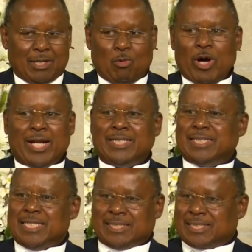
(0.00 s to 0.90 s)
The
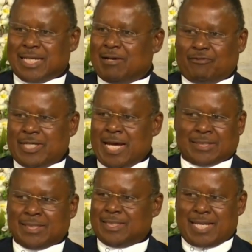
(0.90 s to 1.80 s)
world itself
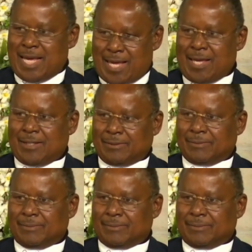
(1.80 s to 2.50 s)
doesn't care.